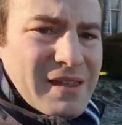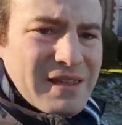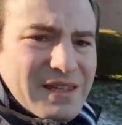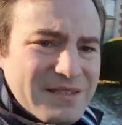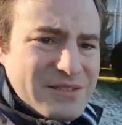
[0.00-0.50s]
It
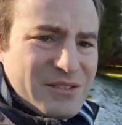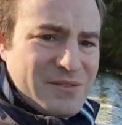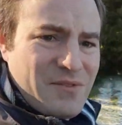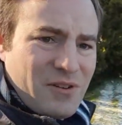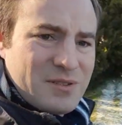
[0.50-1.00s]
is just
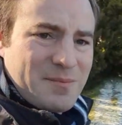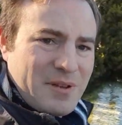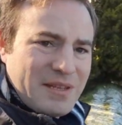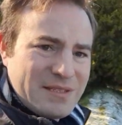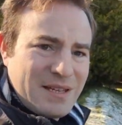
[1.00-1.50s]
frost, but
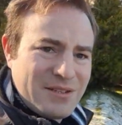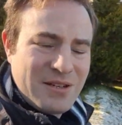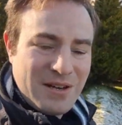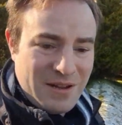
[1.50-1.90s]
it's such